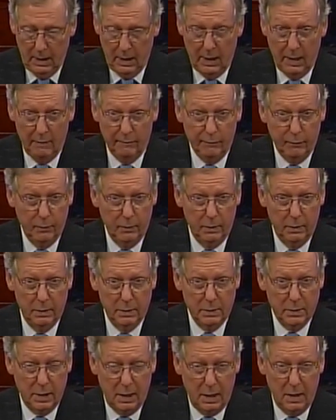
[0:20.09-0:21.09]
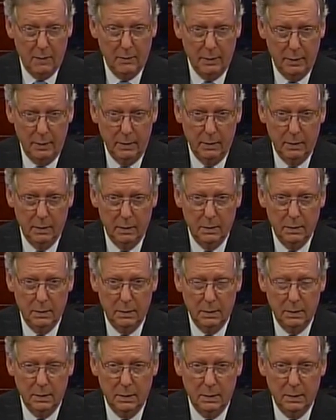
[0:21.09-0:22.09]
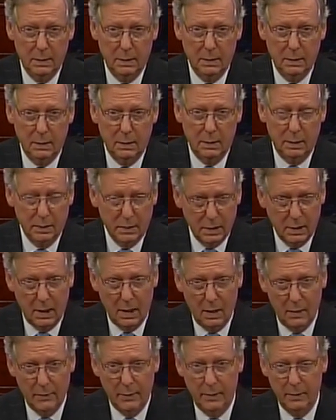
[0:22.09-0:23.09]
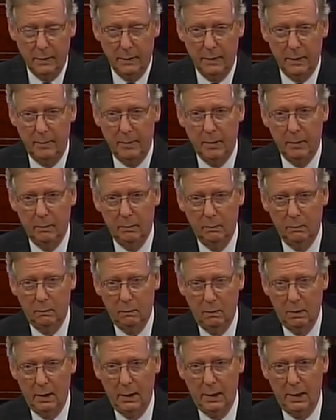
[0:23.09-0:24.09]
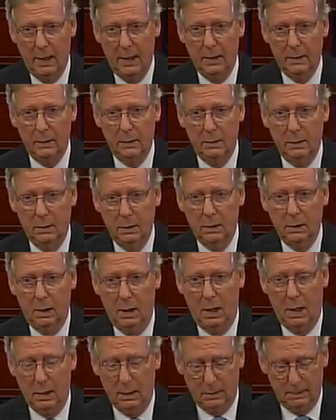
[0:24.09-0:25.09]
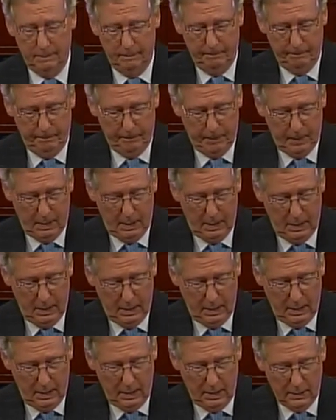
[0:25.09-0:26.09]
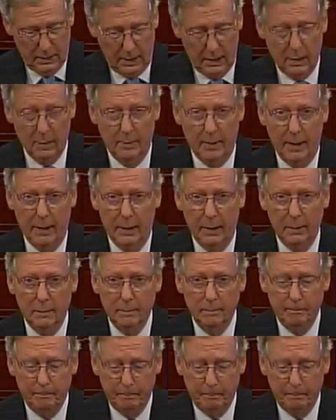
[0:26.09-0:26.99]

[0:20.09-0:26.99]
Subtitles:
And for an entire year, they've been running out the clock. Think about it.